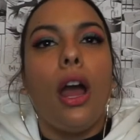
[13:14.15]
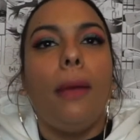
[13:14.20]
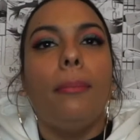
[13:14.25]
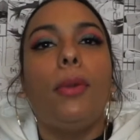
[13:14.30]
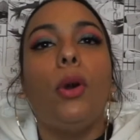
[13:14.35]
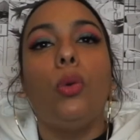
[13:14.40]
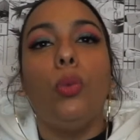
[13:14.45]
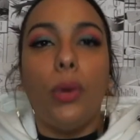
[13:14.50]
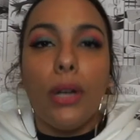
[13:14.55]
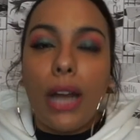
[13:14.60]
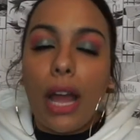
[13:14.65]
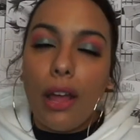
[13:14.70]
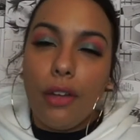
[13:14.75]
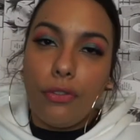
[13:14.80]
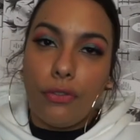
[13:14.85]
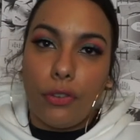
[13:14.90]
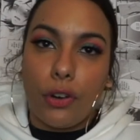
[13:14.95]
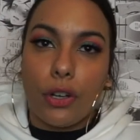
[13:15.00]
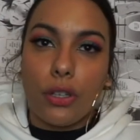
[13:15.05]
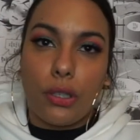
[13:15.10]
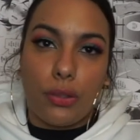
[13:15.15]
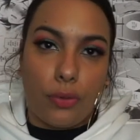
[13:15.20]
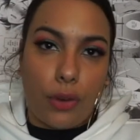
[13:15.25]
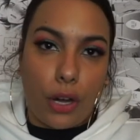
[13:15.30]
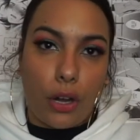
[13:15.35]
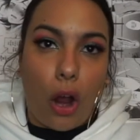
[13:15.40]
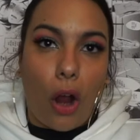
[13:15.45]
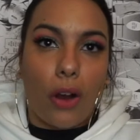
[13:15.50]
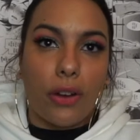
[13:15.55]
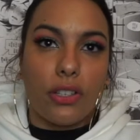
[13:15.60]
But when I first
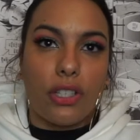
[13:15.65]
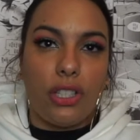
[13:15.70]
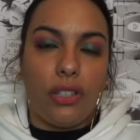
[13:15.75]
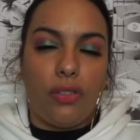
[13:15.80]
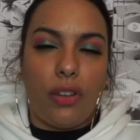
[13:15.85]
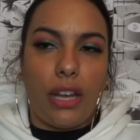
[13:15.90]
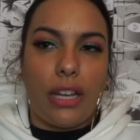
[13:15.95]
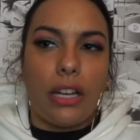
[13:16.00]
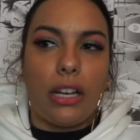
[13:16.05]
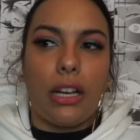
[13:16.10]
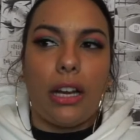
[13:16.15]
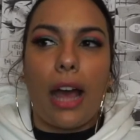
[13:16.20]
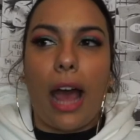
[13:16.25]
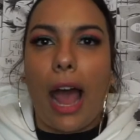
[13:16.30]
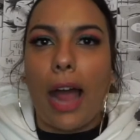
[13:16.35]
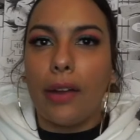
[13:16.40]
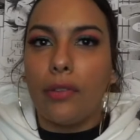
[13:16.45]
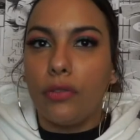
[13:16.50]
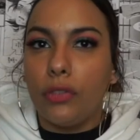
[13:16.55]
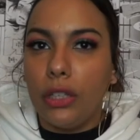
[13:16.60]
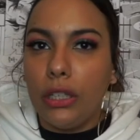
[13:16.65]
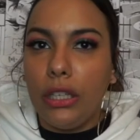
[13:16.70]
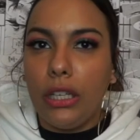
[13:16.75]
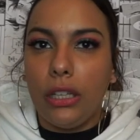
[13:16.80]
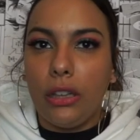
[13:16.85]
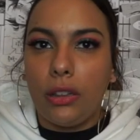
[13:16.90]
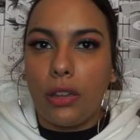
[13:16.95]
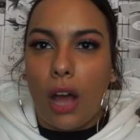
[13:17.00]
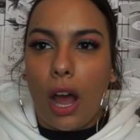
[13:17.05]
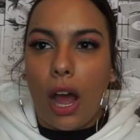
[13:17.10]
read RG Veda, I really
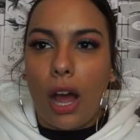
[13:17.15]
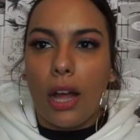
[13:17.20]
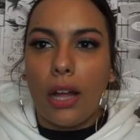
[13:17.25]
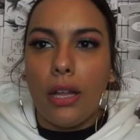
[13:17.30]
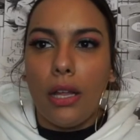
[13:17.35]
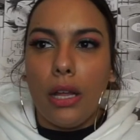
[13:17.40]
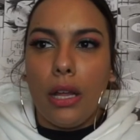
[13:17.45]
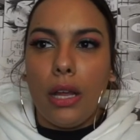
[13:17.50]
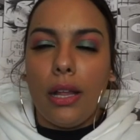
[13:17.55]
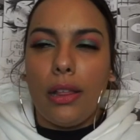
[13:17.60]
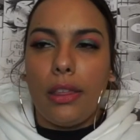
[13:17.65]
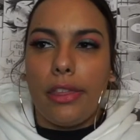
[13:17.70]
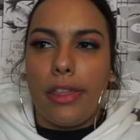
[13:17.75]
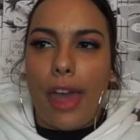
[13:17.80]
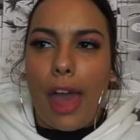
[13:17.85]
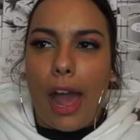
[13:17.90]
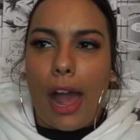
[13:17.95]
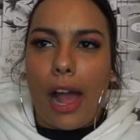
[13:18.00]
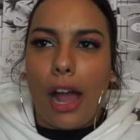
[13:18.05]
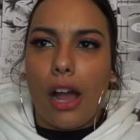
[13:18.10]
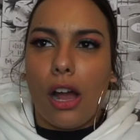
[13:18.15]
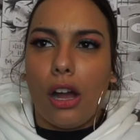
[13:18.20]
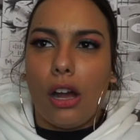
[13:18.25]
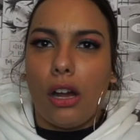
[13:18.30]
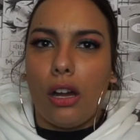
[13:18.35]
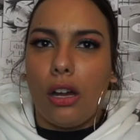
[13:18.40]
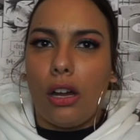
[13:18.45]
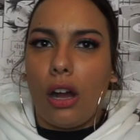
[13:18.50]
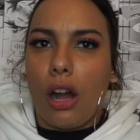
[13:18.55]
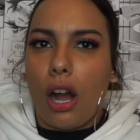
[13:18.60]
thought that
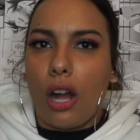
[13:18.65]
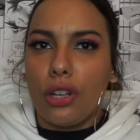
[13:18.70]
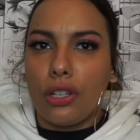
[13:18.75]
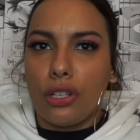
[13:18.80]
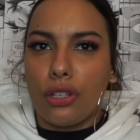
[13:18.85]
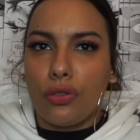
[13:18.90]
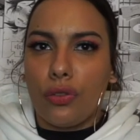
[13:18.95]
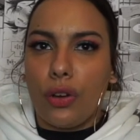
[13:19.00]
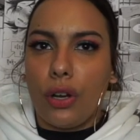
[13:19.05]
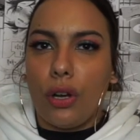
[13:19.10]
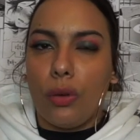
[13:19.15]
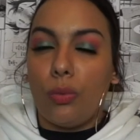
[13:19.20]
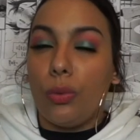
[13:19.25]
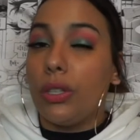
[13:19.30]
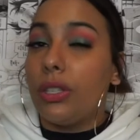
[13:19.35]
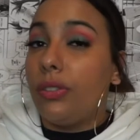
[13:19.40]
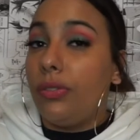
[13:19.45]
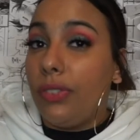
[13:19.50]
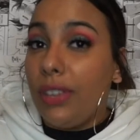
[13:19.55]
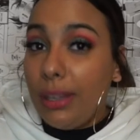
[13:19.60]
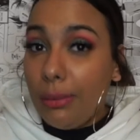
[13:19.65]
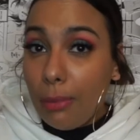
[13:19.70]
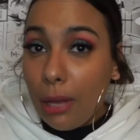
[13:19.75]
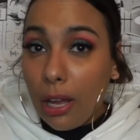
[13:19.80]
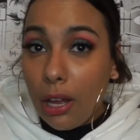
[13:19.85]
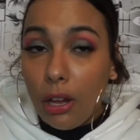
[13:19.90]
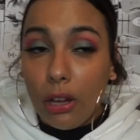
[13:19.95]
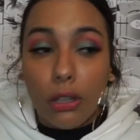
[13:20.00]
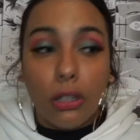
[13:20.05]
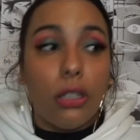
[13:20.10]
Ashura was
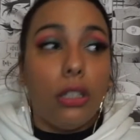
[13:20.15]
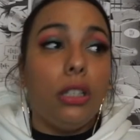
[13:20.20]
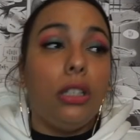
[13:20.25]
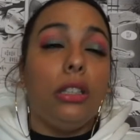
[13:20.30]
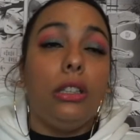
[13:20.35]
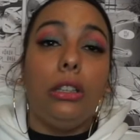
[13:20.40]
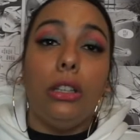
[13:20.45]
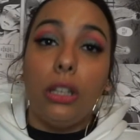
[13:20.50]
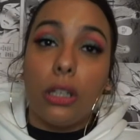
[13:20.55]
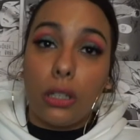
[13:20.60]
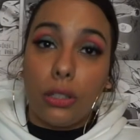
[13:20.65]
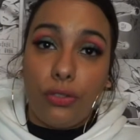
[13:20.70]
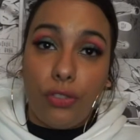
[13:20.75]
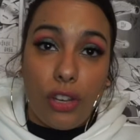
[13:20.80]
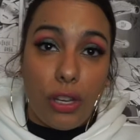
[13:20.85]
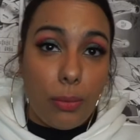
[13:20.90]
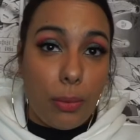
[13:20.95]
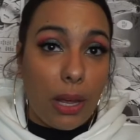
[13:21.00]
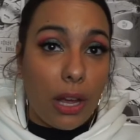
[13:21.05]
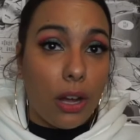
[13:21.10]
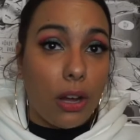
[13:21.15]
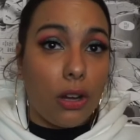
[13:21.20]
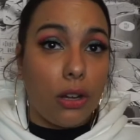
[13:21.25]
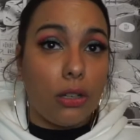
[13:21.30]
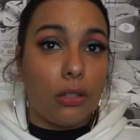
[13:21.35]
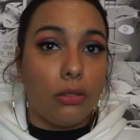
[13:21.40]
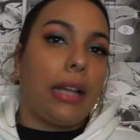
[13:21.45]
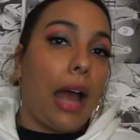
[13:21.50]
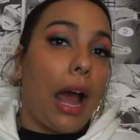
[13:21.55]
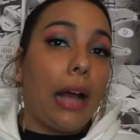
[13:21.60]
female, looked
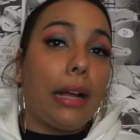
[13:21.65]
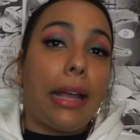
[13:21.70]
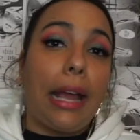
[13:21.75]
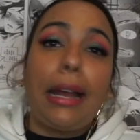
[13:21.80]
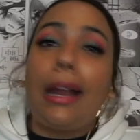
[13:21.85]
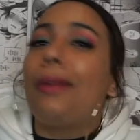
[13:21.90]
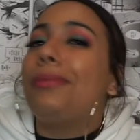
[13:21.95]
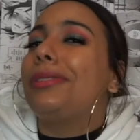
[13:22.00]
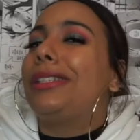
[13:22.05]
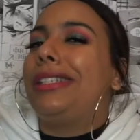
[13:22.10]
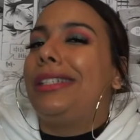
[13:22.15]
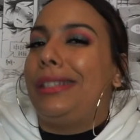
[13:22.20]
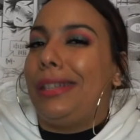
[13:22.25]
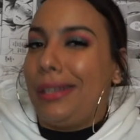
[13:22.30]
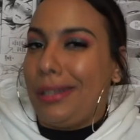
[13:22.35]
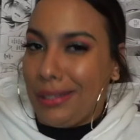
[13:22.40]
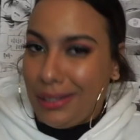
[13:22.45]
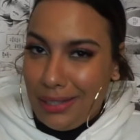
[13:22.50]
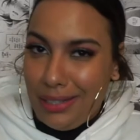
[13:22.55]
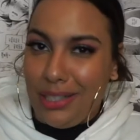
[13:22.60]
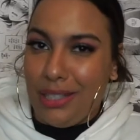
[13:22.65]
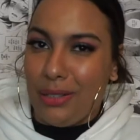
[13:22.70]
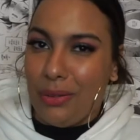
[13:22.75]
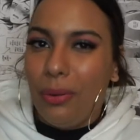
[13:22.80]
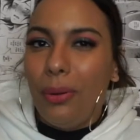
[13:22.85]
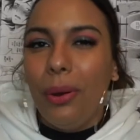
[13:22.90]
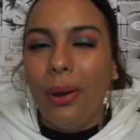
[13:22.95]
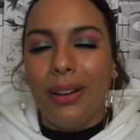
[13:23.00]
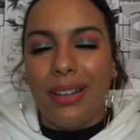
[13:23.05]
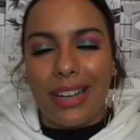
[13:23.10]
female. Again, I was 16
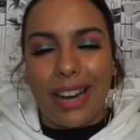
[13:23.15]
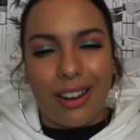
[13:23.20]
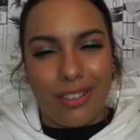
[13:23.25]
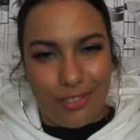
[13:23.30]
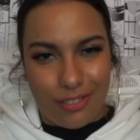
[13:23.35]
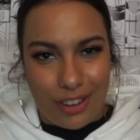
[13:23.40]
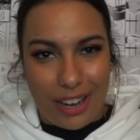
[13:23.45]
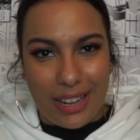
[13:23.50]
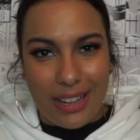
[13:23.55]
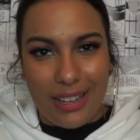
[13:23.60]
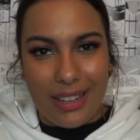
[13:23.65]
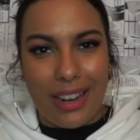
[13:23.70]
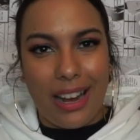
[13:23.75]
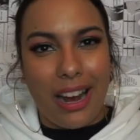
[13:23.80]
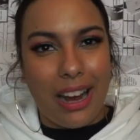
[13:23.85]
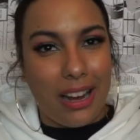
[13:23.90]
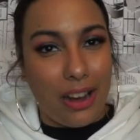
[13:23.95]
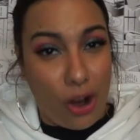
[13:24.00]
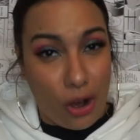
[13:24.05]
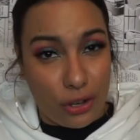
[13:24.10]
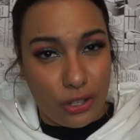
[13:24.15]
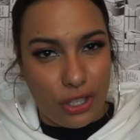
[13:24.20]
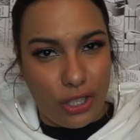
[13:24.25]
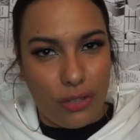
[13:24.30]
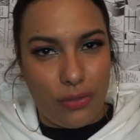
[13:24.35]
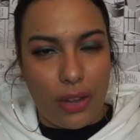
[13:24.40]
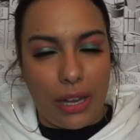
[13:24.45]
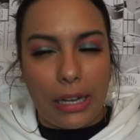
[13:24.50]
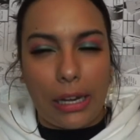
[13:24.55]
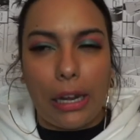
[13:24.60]
when I read
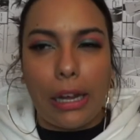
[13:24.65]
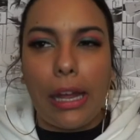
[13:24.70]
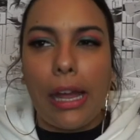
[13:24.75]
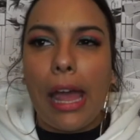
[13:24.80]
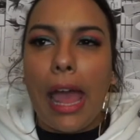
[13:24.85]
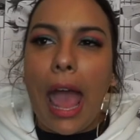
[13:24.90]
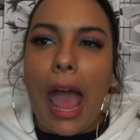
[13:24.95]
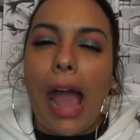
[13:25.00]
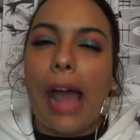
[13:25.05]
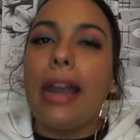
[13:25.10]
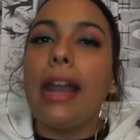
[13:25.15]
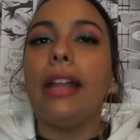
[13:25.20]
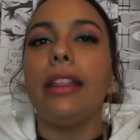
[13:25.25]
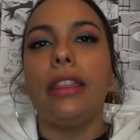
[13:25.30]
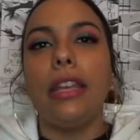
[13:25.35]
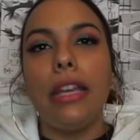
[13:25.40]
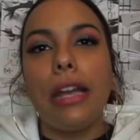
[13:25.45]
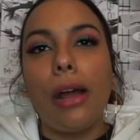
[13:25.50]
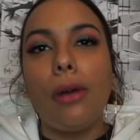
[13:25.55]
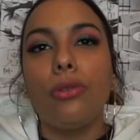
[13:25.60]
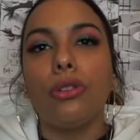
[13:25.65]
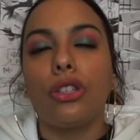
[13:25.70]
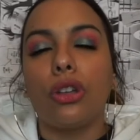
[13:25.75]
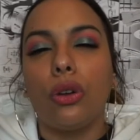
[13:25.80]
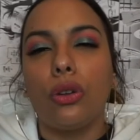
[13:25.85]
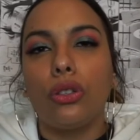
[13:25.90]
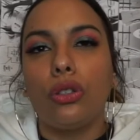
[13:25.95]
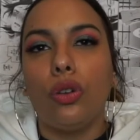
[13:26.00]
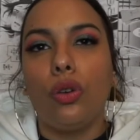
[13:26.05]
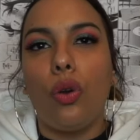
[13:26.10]
RG Veda. And I think I was
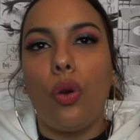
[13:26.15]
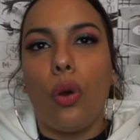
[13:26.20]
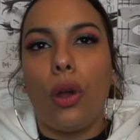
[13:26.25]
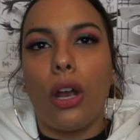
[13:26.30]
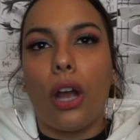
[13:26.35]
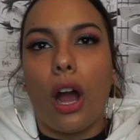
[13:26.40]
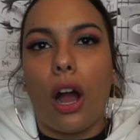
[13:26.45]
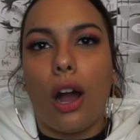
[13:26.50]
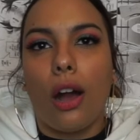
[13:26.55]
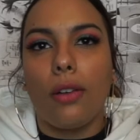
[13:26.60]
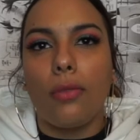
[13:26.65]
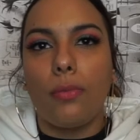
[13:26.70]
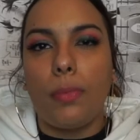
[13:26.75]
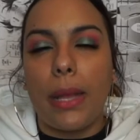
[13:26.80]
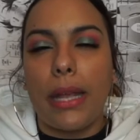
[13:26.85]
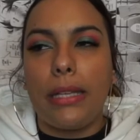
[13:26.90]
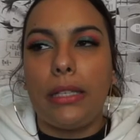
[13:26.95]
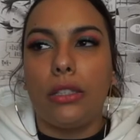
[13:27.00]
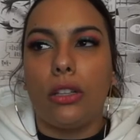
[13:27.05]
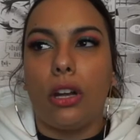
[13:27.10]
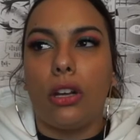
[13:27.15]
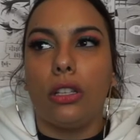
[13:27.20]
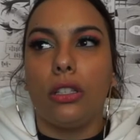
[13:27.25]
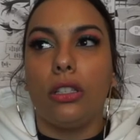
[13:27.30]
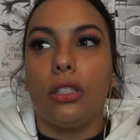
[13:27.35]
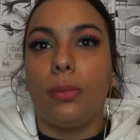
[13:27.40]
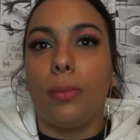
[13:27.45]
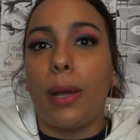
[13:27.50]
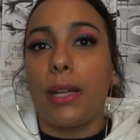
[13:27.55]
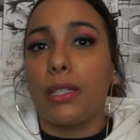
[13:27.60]
also going off based on
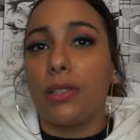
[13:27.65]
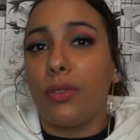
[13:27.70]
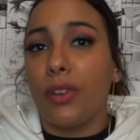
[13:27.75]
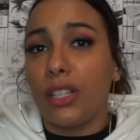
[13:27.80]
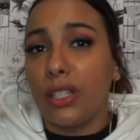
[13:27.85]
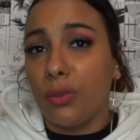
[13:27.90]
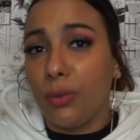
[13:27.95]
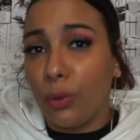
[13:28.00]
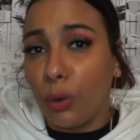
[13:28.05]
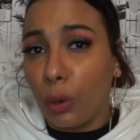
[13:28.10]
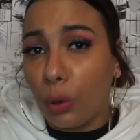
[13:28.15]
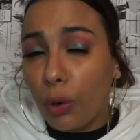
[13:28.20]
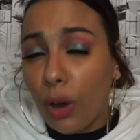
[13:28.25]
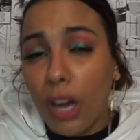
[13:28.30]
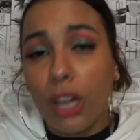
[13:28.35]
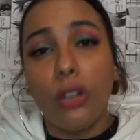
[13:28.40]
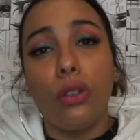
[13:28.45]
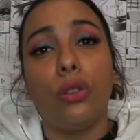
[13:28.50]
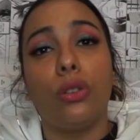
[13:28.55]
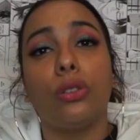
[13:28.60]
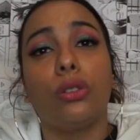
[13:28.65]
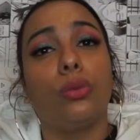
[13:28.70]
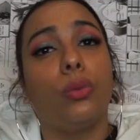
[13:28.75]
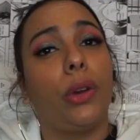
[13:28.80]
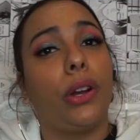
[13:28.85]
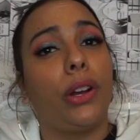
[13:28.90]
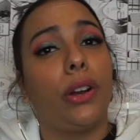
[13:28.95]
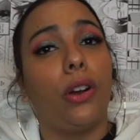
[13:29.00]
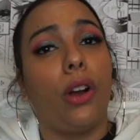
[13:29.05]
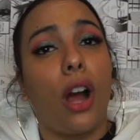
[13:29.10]
Tsubasa Reservoir Chronicles,
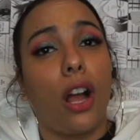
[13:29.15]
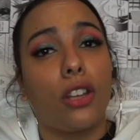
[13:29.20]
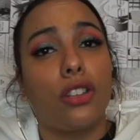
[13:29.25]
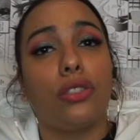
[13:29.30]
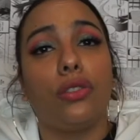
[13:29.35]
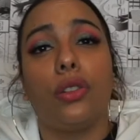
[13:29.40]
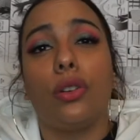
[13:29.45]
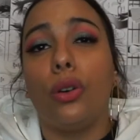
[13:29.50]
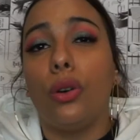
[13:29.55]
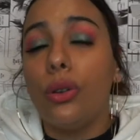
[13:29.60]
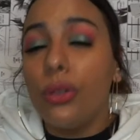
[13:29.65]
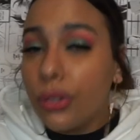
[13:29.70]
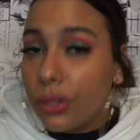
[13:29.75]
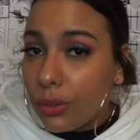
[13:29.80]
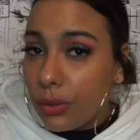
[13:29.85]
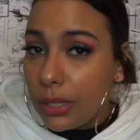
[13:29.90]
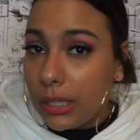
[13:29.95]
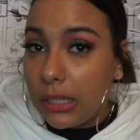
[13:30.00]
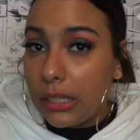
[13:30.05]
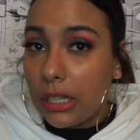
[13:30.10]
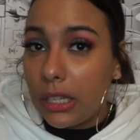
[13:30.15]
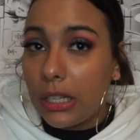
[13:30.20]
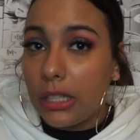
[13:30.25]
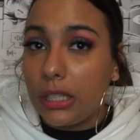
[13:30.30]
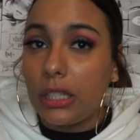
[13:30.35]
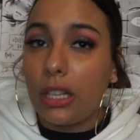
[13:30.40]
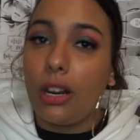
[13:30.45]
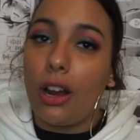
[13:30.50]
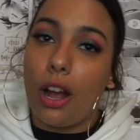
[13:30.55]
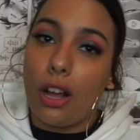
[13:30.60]
where Ashura also
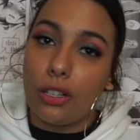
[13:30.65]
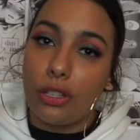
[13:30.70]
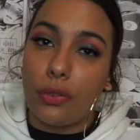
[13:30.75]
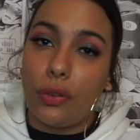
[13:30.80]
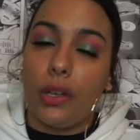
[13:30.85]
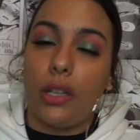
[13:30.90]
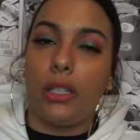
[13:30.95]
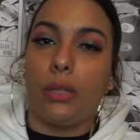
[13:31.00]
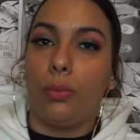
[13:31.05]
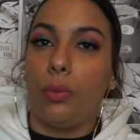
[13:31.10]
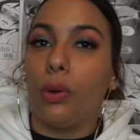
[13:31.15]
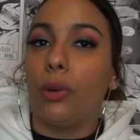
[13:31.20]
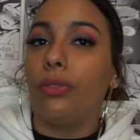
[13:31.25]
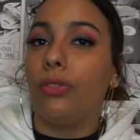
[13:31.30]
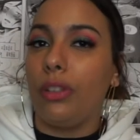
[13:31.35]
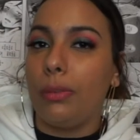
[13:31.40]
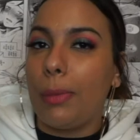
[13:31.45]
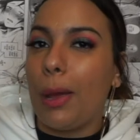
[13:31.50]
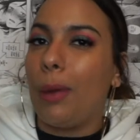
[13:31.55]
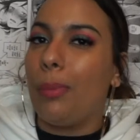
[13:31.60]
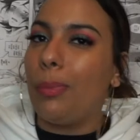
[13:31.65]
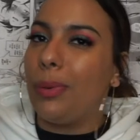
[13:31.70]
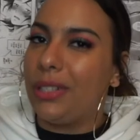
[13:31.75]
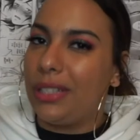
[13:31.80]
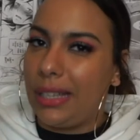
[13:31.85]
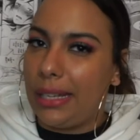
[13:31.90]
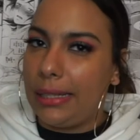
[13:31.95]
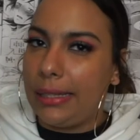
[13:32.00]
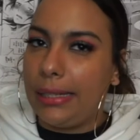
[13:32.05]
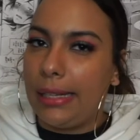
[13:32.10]
exists and Ashura is more female
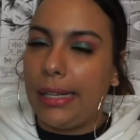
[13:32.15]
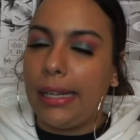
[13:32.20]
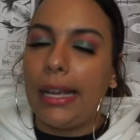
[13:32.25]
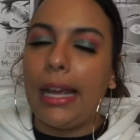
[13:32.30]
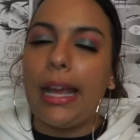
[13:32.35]
presenting.